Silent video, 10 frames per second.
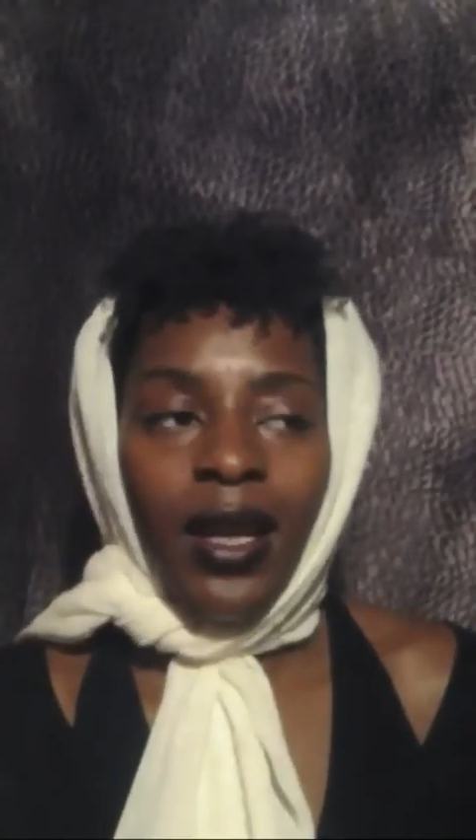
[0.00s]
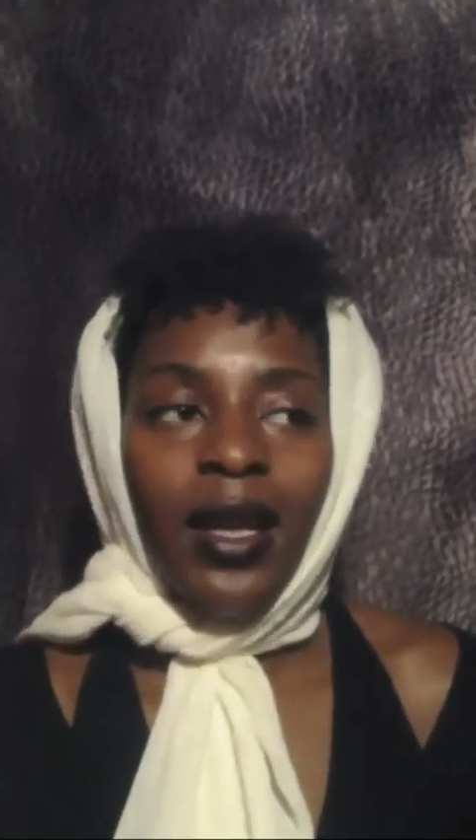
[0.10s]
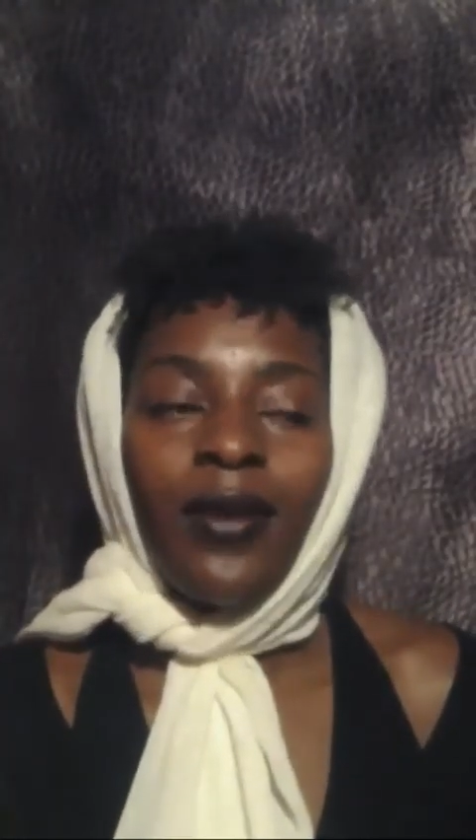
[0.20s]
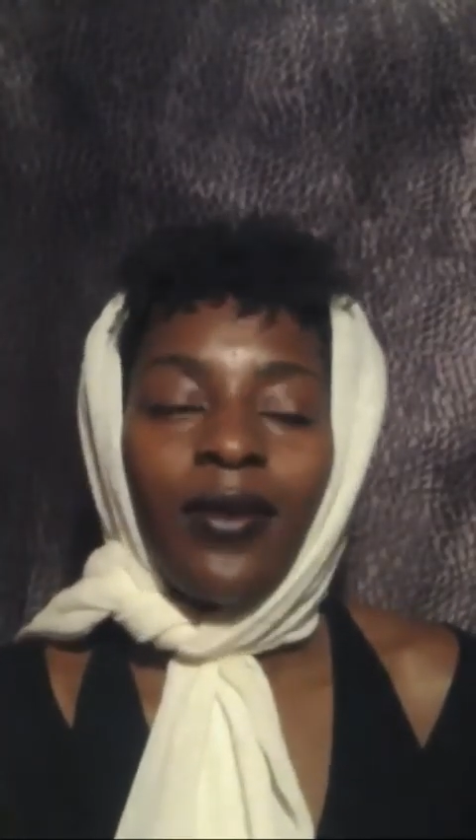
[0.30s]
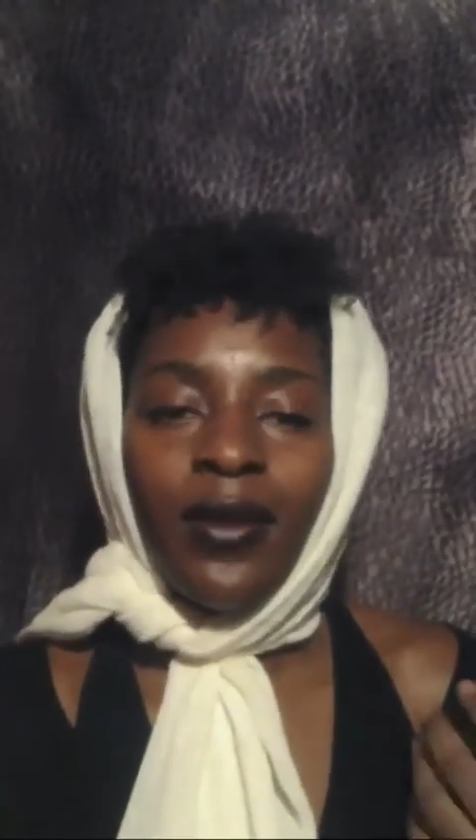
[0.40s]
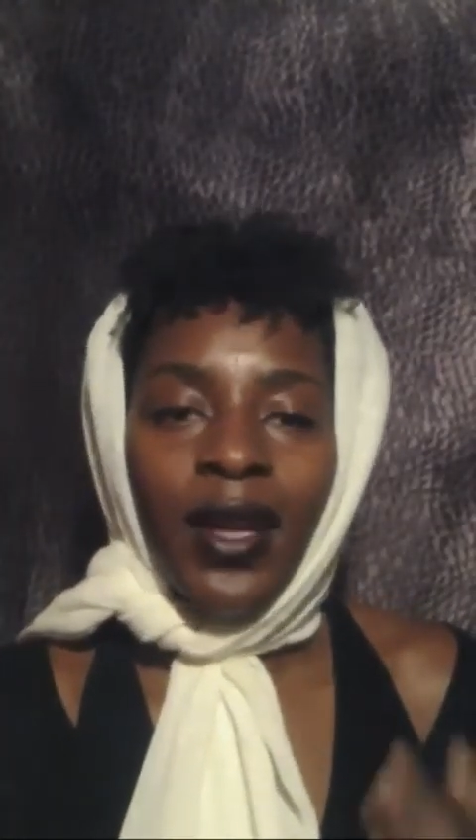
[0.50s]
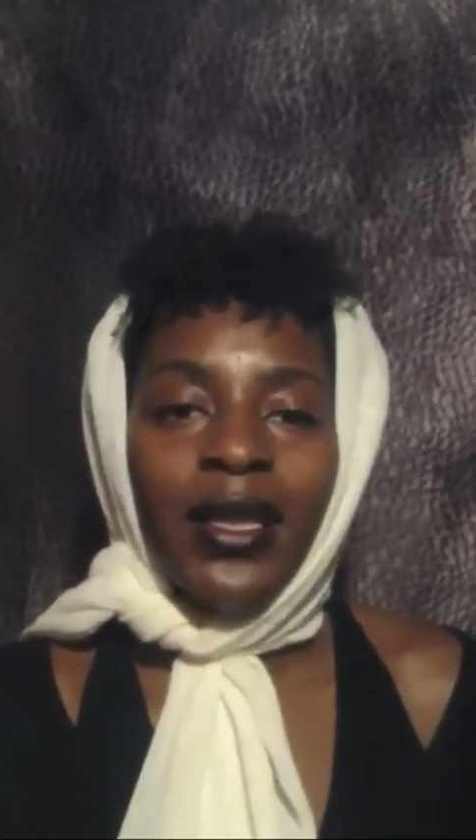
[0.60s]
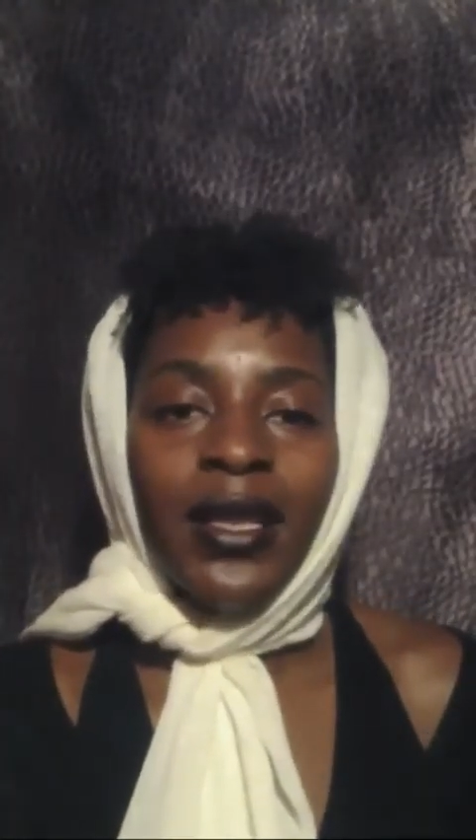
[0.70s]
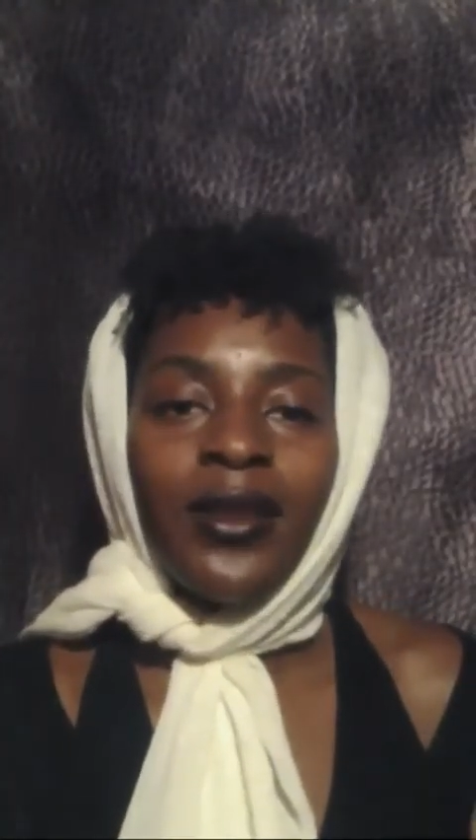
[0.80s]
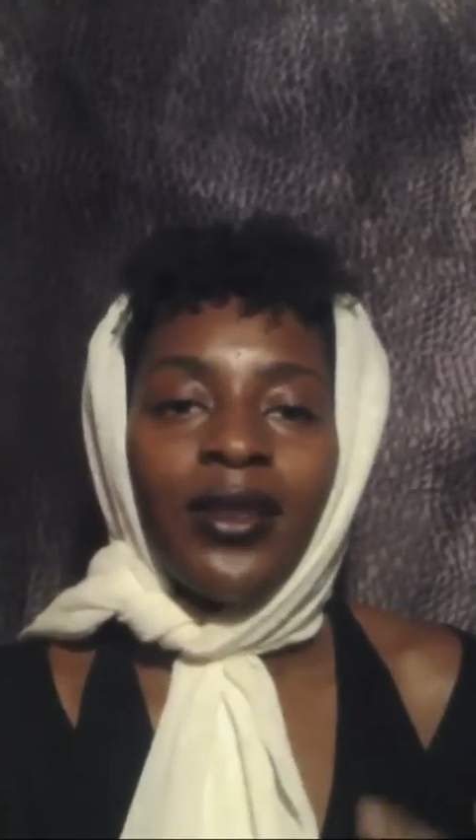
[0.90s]
even the things
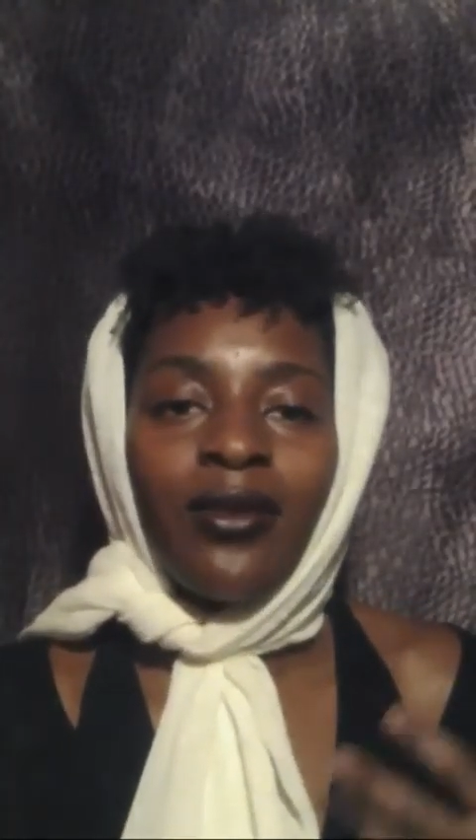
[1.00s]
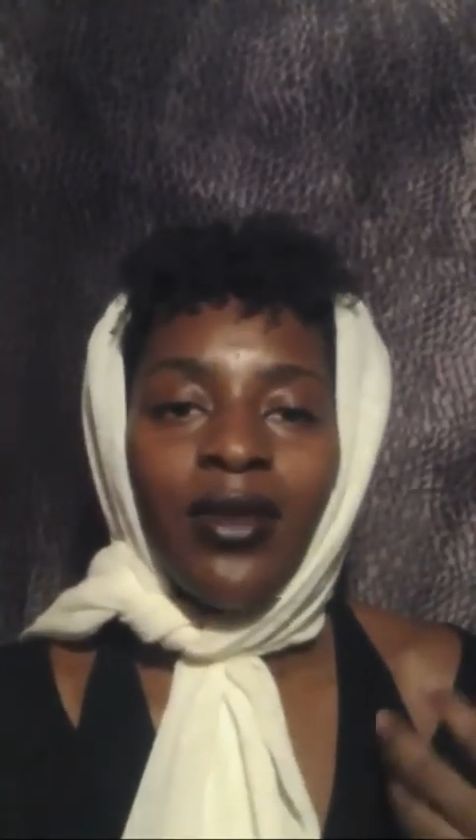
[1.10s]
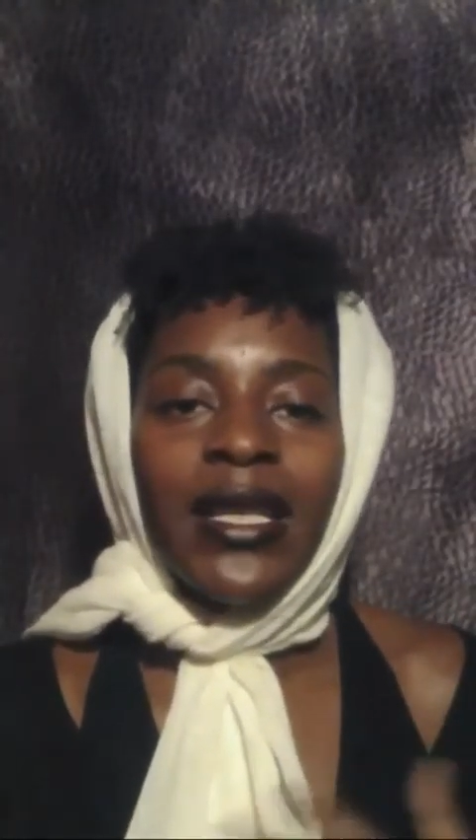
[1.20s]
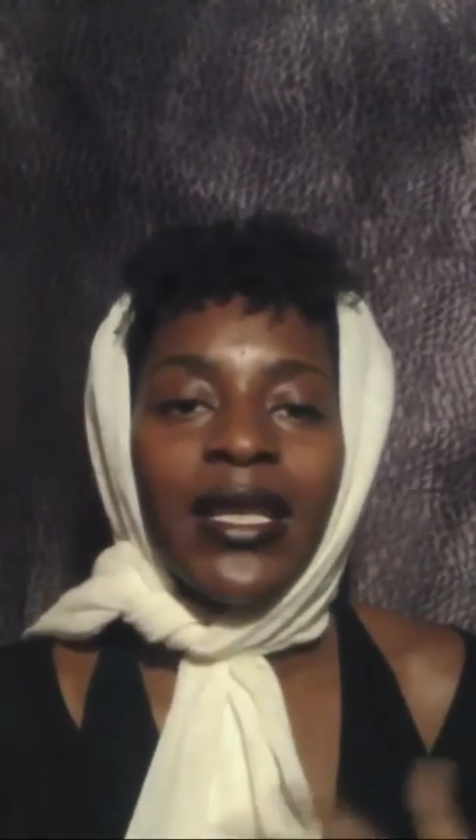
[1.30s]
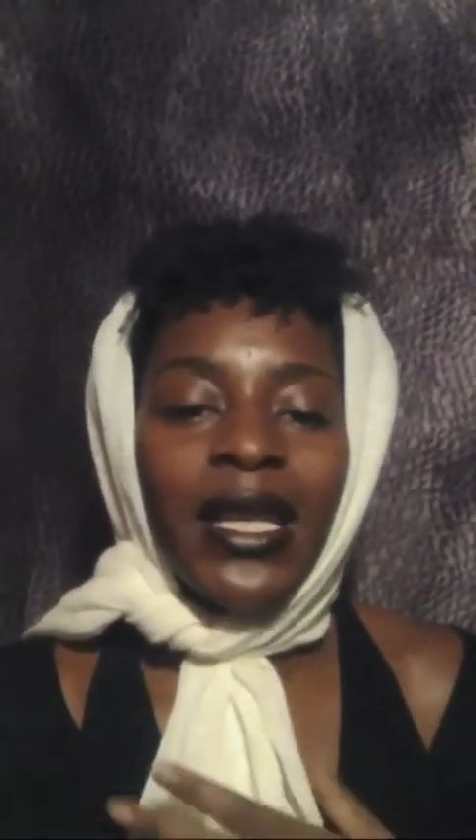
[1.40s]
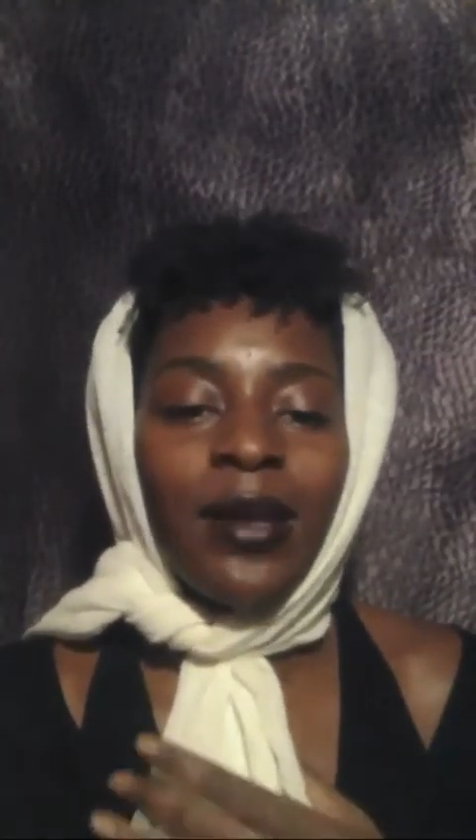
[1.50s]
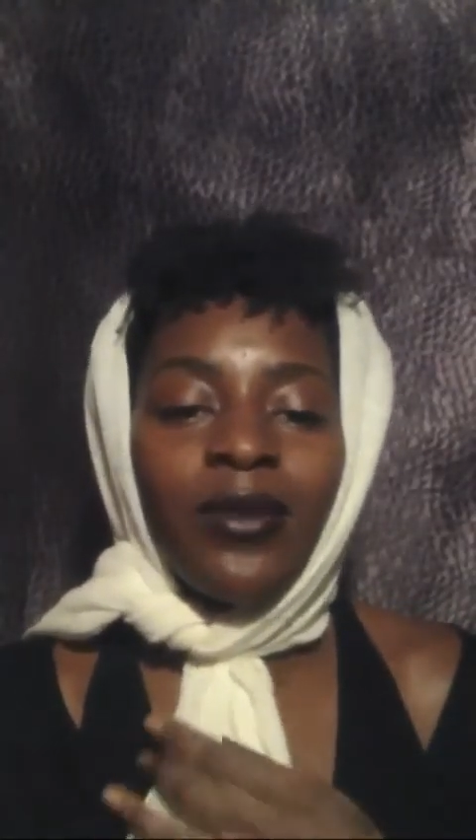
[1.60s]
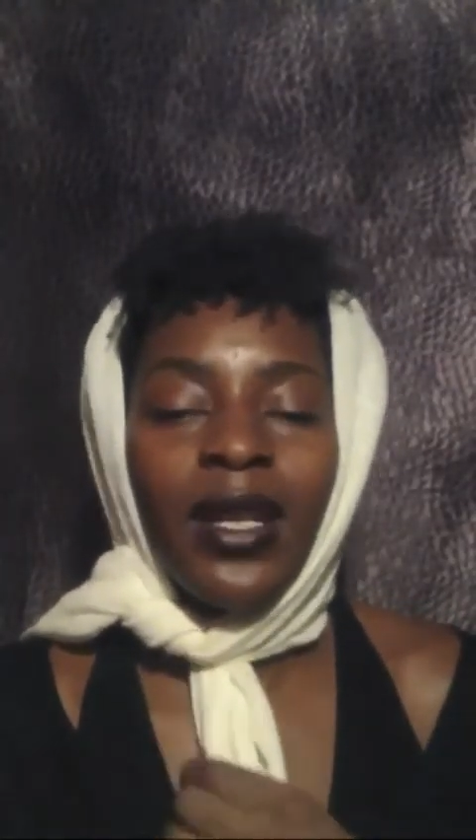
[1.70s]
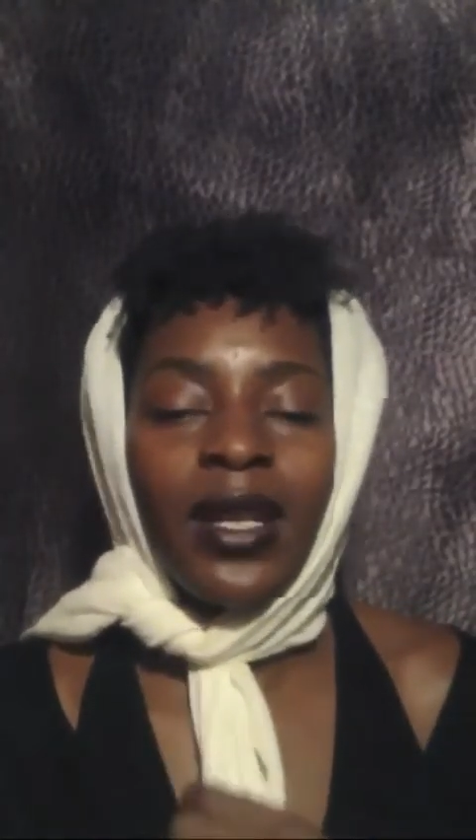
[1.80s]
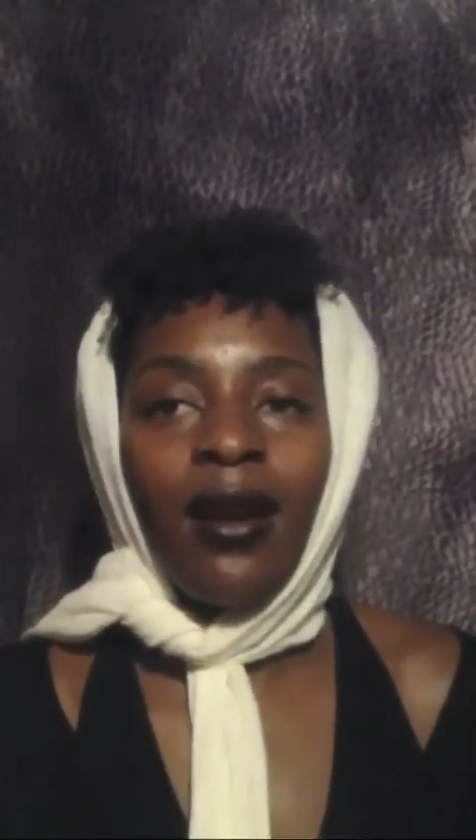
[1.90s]
that really seems
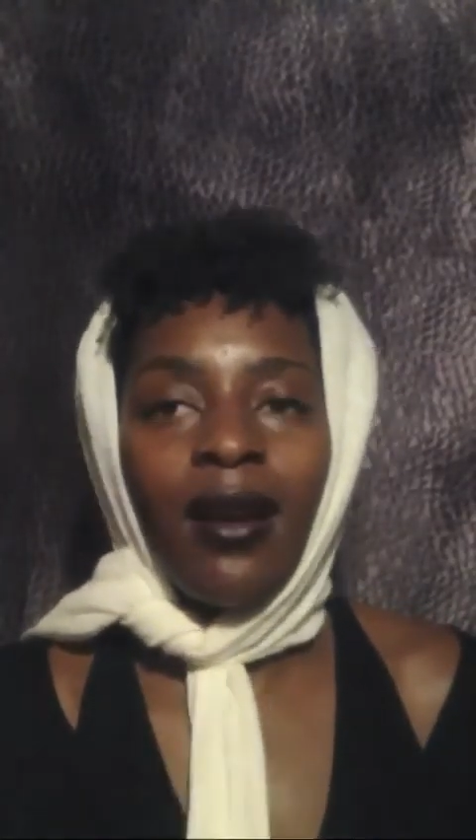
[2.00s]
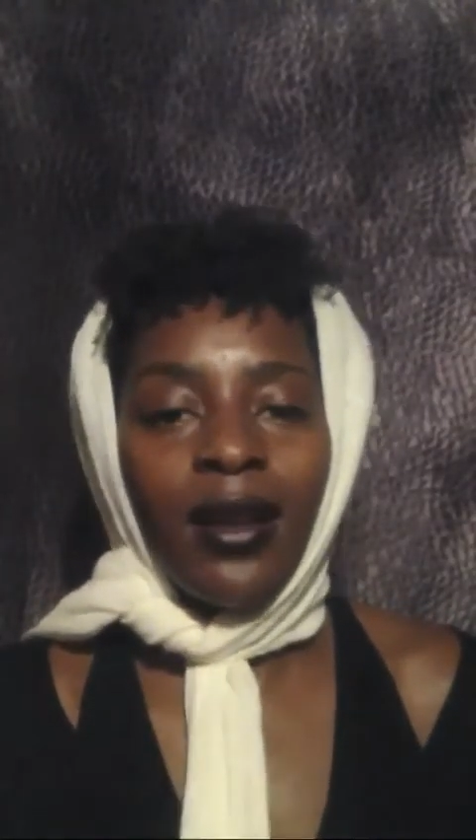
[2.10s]
really hard,